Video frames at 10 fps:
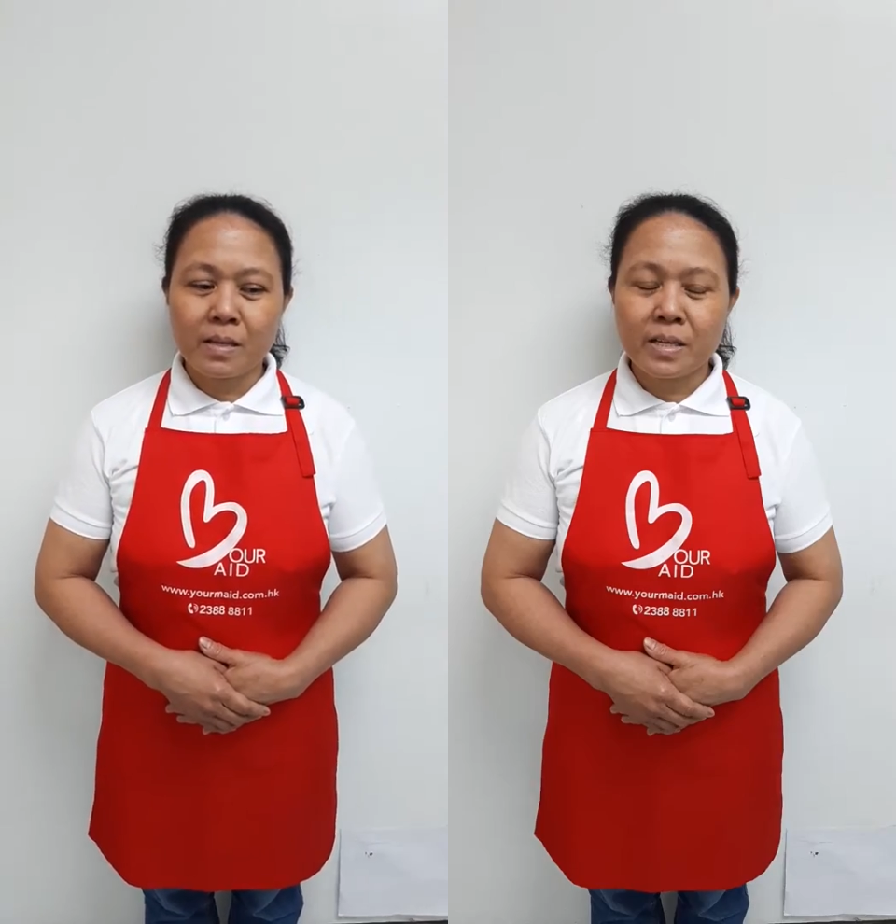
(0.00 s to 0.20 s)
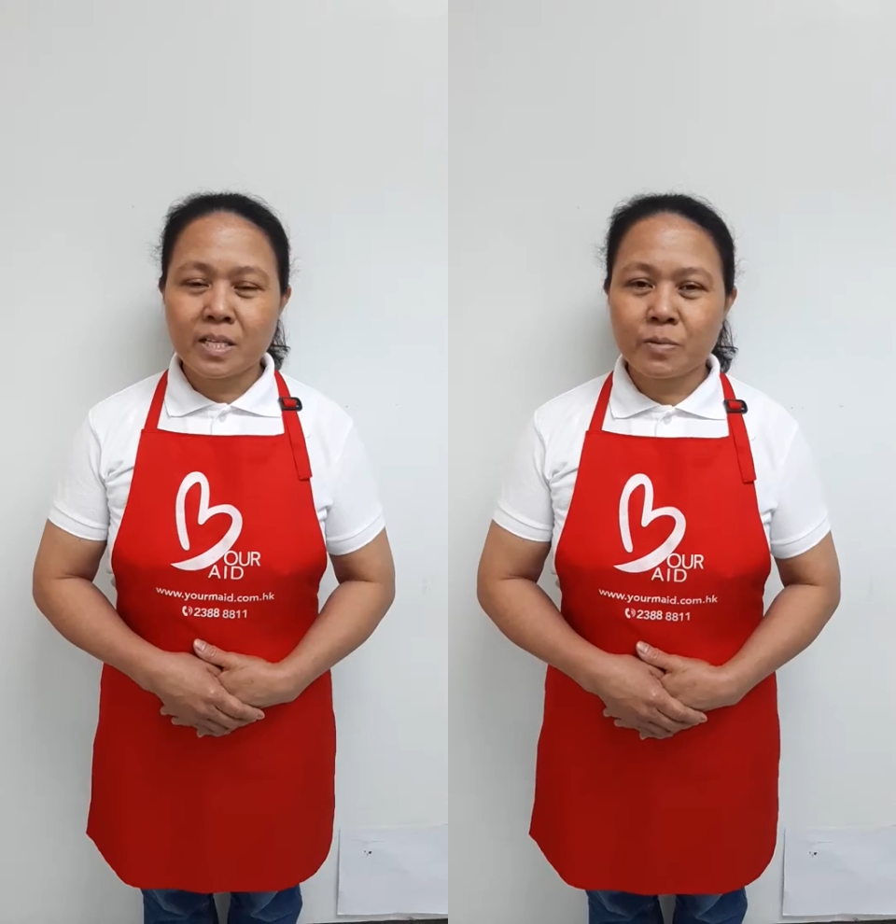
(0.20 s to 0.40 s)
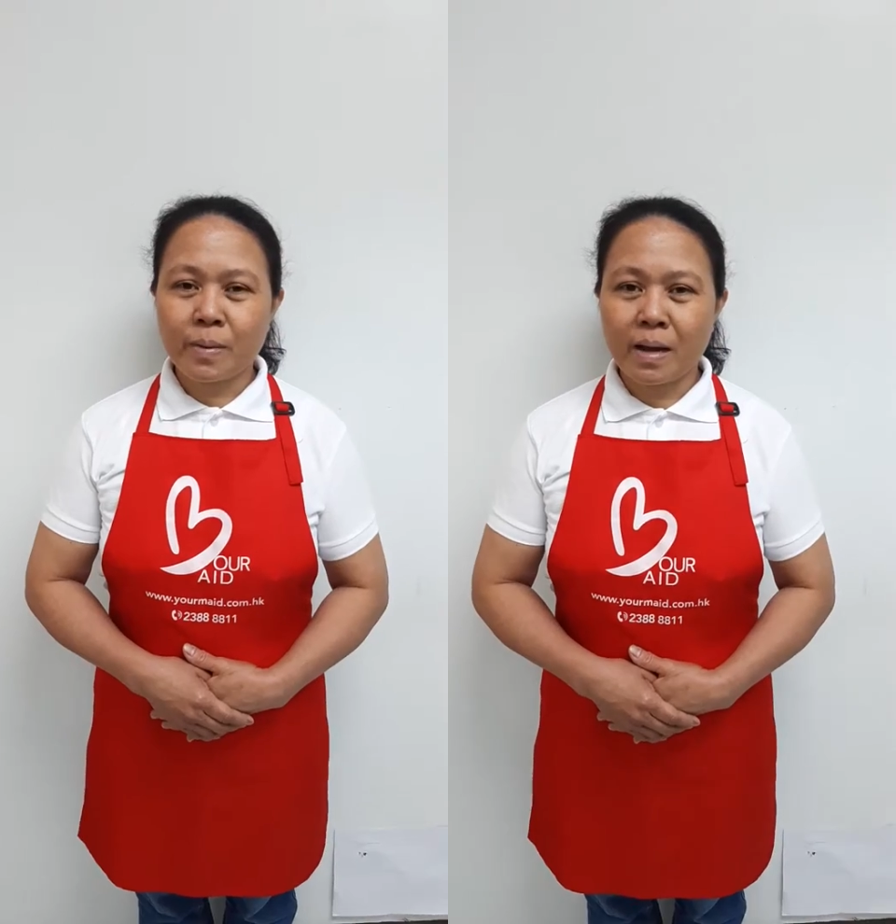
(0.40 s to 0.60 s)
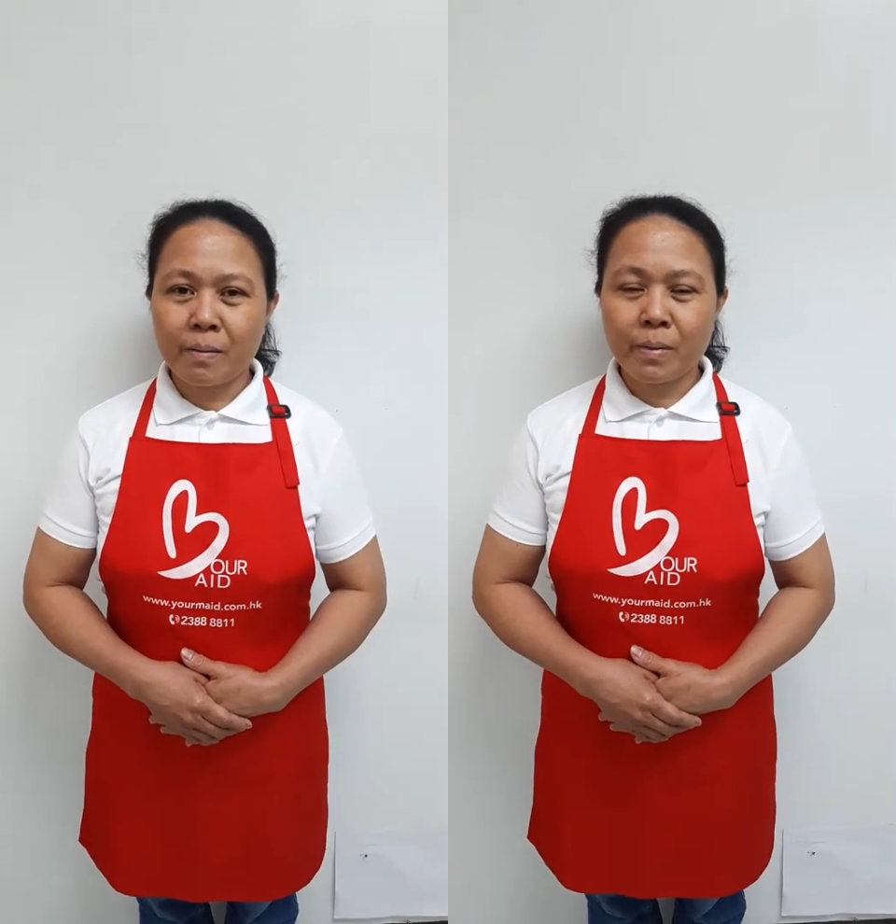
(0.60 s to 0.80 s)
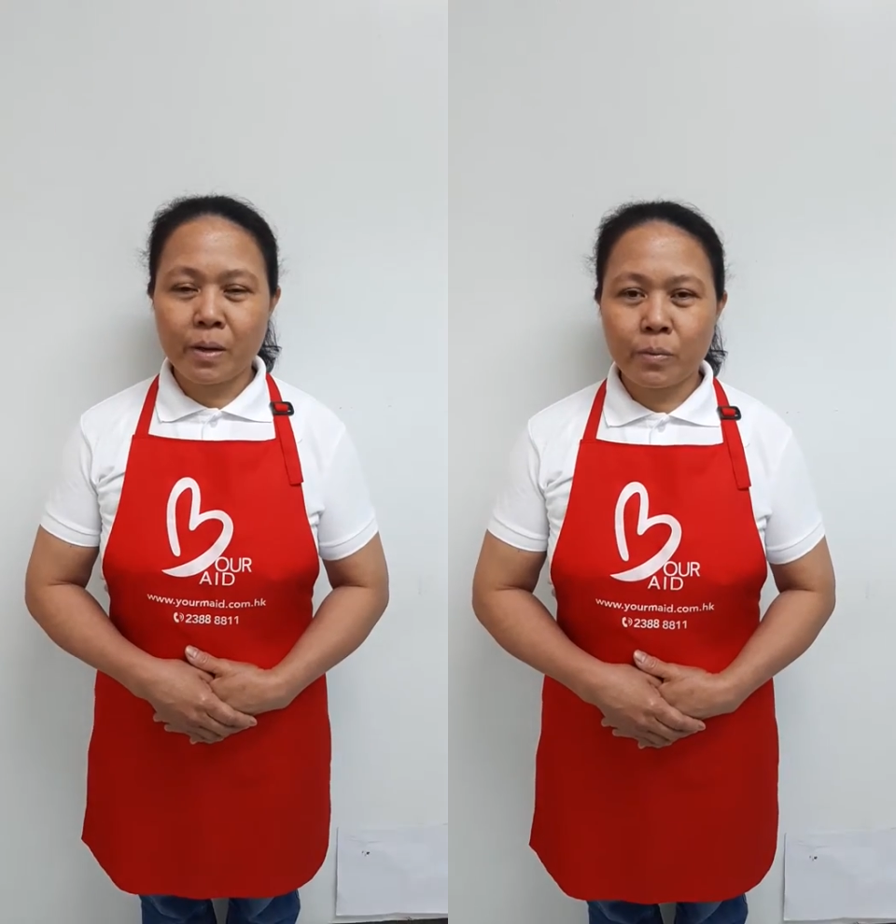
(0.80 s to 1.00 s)
Yes, ma'am.
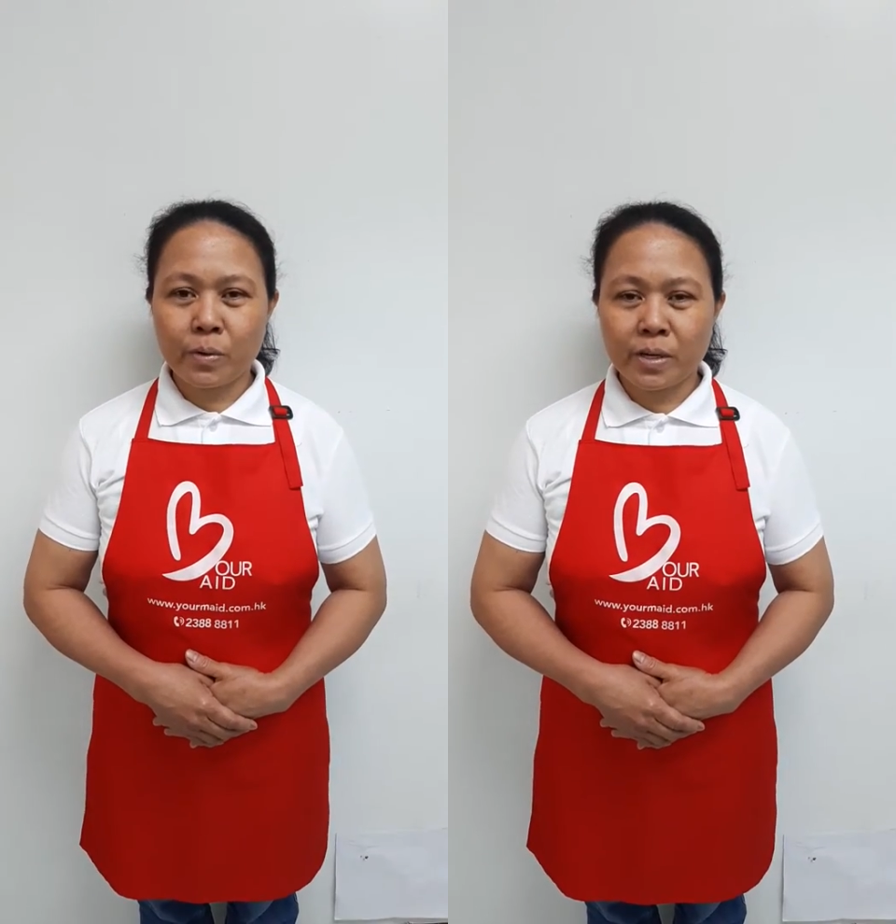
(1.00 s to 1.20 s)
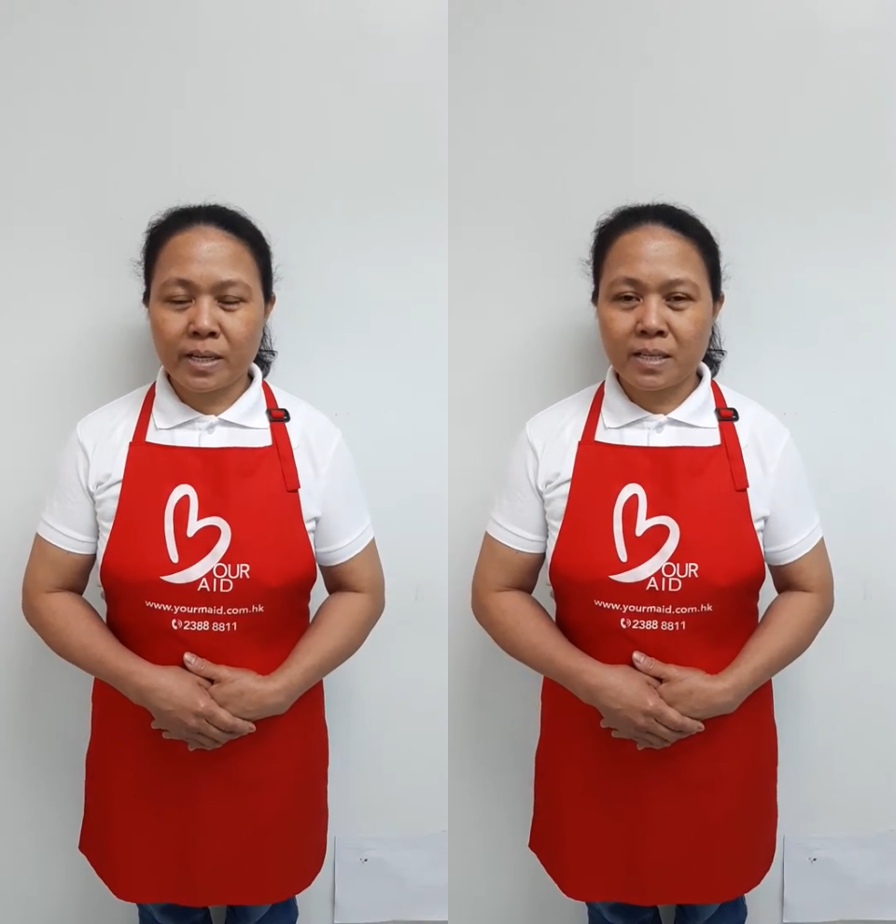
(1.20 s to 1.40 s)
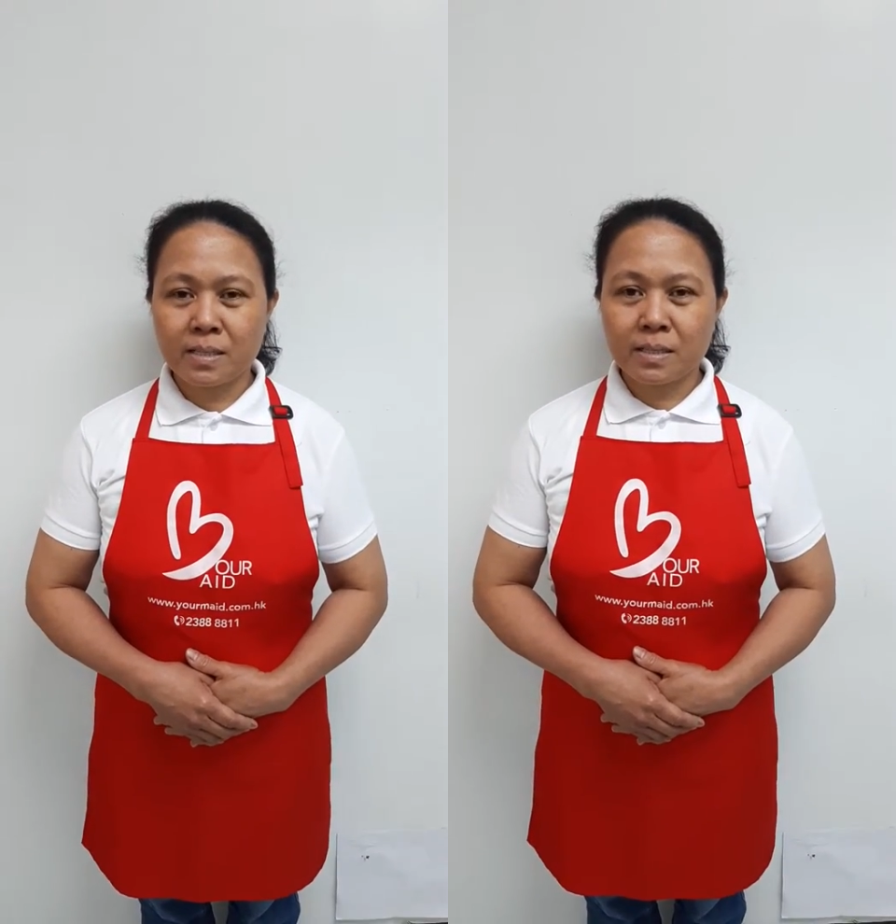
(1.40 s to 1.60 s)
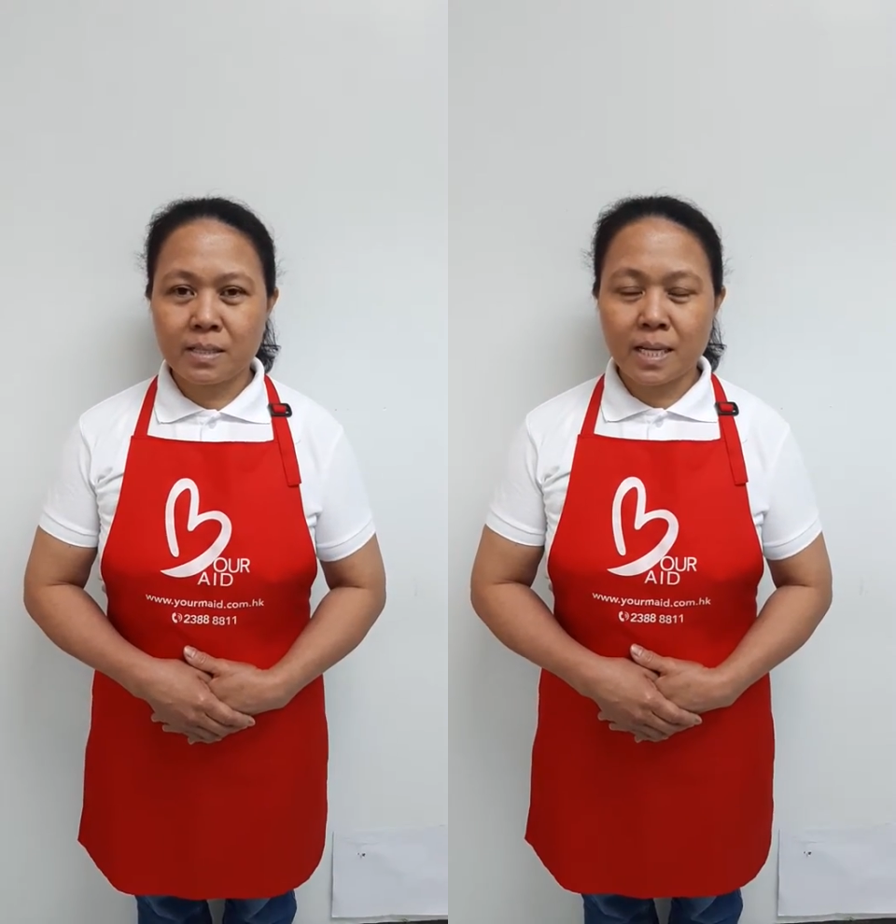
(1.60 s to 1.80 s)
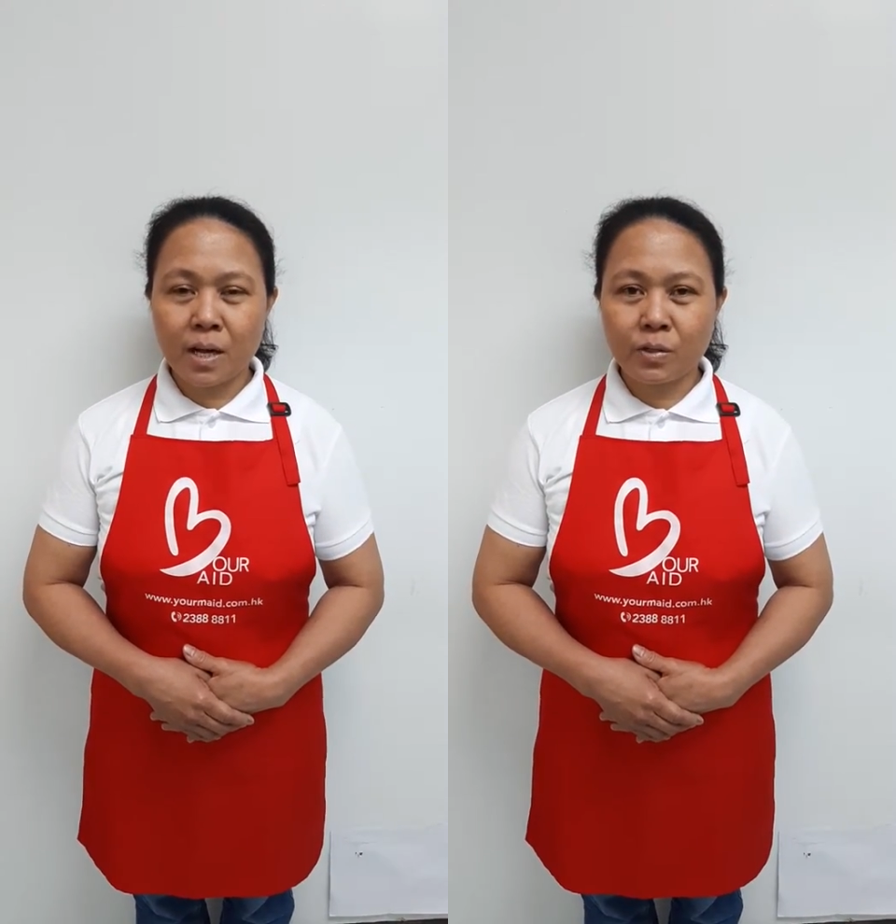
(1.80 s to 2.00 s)
Where? I work in
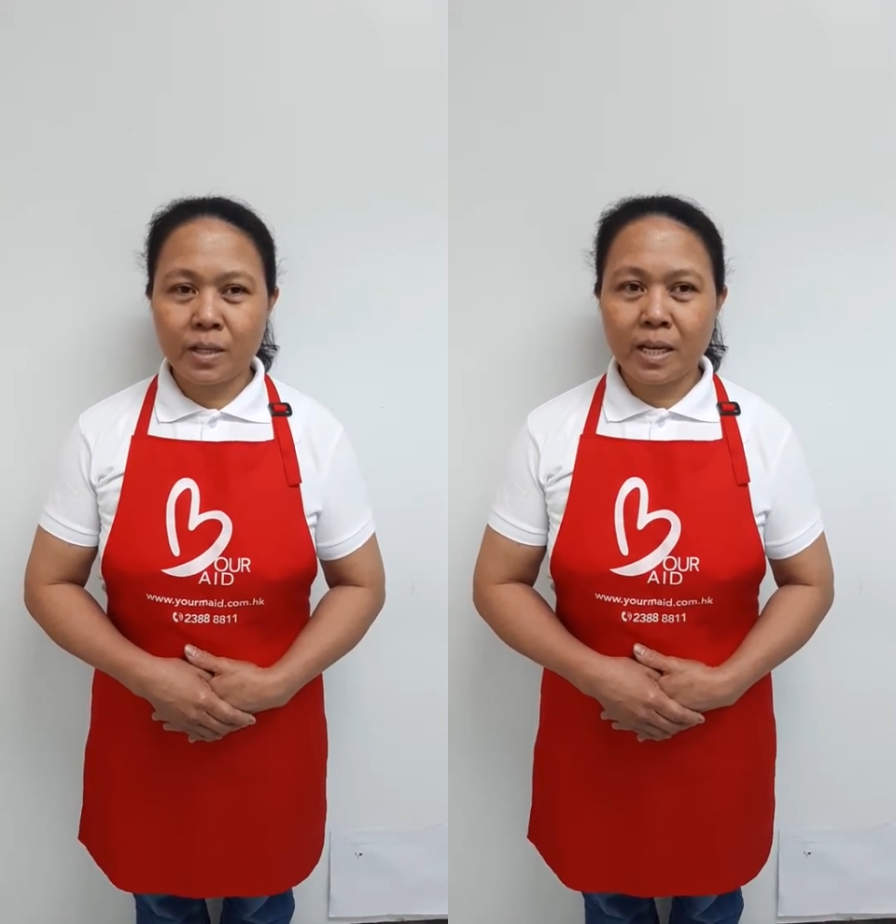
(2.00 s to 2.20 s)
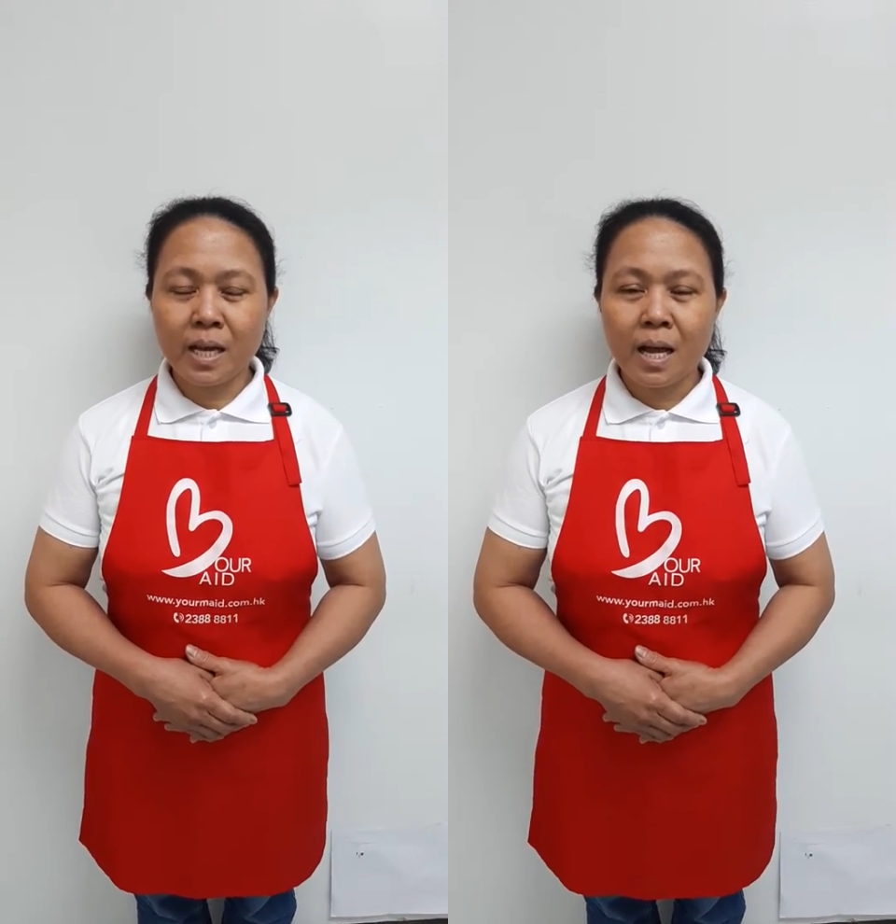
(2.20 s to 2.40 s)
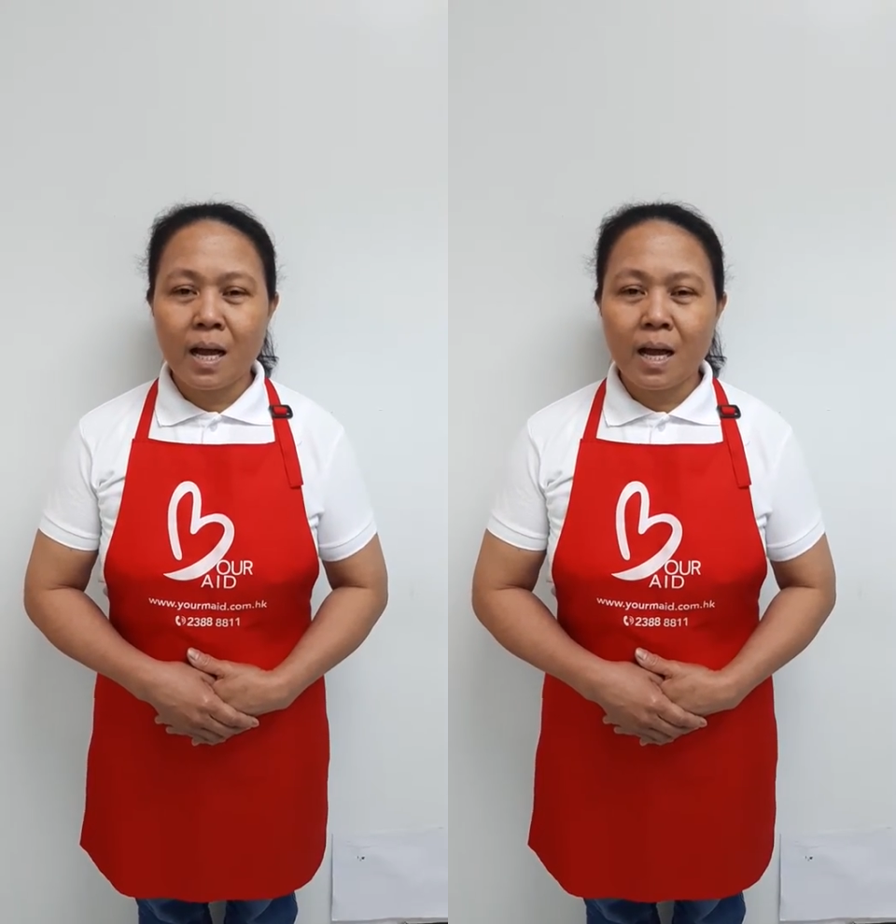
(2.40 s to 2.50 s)
Saudi.